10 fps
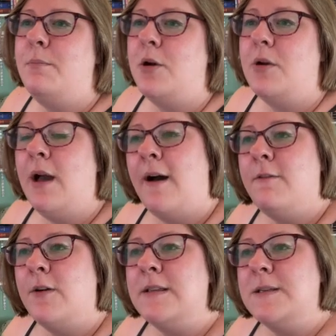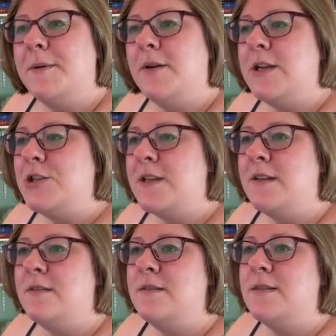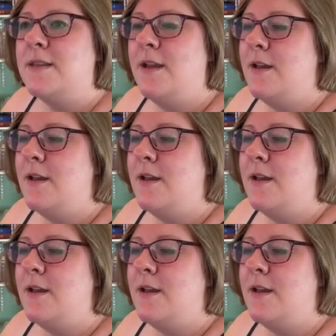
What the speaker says: book cover inspirations.